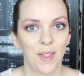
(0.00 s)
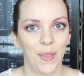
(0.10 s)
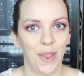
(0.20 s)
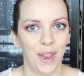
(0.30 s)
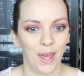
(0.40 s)

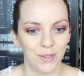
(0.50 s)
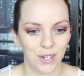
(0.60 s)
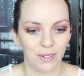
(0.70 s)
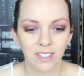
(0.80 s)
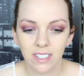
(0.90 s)
No
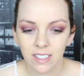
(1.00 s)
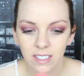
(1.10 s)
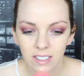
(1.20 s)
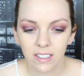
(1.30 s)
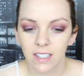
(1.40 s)
joke.
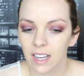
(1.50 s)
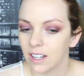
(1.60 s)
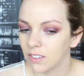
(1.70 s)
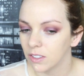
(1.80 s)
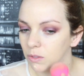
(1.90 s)
I
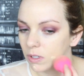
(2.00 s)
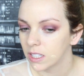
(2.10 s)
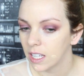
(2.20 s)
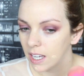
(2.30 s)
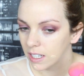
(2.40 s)
don't know
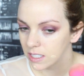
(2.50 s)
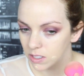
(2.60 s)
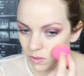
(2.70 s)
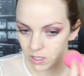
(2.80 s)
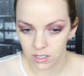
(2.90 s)
what the heck is
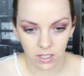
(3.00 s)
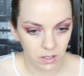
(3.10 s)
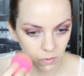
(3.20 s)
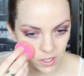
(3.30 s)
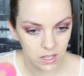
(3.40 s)
going
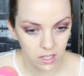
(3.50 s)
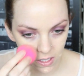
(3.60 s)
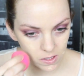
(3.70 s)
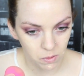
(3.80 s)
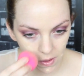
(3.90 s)
on with
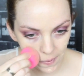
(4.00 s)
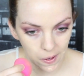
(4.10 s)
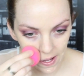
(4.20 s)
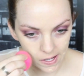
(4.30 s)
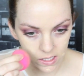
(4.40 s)
this weather,
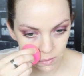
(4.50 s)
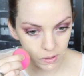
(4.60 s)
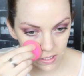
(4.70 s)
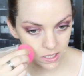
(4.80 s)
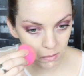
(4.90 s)
guys,
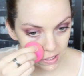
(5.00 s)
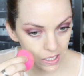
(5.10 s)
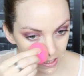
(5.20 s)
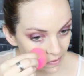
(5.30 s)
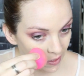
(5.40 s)
but somebody
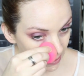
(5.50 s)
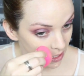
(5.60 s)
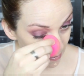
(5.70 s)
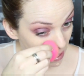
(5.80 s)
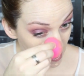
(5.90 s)
needs to figure
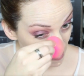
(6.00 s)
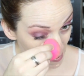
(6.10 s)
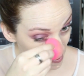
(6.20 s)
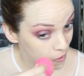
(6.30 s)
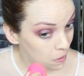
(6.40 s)
something out
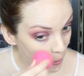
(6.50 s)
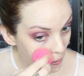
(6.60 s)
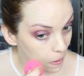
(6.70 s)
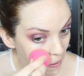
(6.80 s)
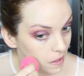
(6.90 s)

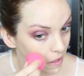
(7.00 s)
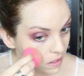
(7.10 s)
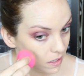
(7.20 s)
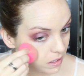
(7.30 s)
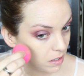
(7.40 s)

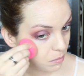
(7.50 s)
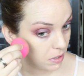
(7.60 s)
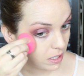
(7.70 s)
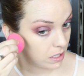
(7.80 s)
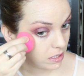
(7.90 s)

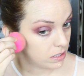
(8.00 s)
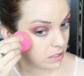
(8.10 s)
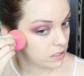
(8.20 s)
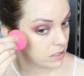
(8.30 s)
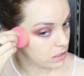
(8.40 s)

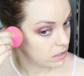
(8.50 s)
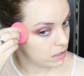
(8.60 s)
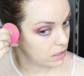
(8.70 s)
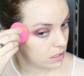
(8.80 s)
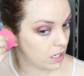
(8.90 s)
because
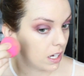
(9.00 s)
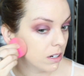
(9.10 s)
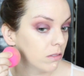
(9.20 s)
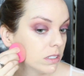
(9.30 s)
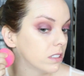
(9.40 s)
I
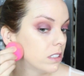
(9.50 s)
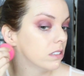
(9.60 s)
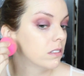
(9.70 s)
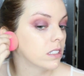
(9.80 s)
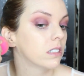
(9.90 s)
don't want to
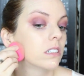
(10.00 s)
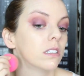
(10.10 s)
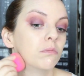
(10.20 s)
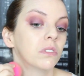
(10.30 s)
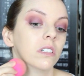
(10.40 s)
deal with this
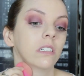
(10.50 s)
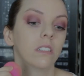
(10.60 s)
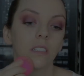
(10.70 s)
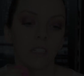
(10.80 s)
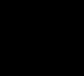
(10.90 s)
anymore.
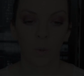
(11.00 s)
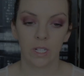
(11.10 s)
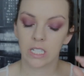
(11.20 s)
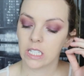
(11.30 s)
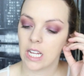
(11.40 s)
Now I'm
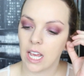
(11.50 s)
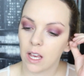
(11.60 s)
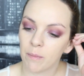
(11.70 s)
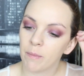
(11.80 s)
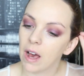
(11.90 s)
going to
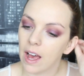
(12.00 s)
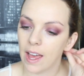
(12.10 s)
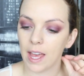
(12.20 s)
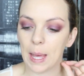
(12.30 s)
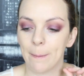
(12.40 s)
take
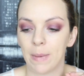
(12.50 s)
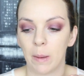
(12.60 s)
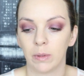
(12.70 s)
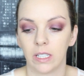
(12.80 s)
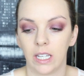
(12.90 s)
my
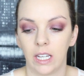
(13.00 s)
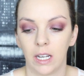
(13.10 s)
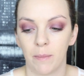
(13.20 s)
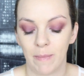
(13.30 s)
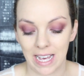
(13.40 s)

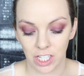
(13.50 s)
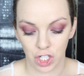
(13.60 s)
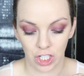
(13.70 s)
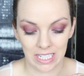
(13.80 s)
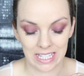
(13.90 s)
Maybelline
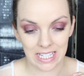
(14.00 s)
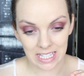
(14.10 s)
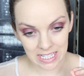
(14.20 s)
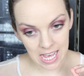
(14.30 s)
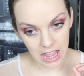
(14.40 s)
Master
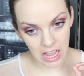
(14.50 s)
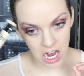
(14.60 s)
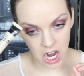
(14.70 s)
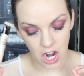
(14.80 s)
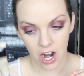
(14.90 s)

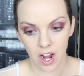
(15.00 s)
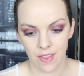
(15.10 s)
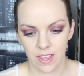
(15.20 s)
Concealer.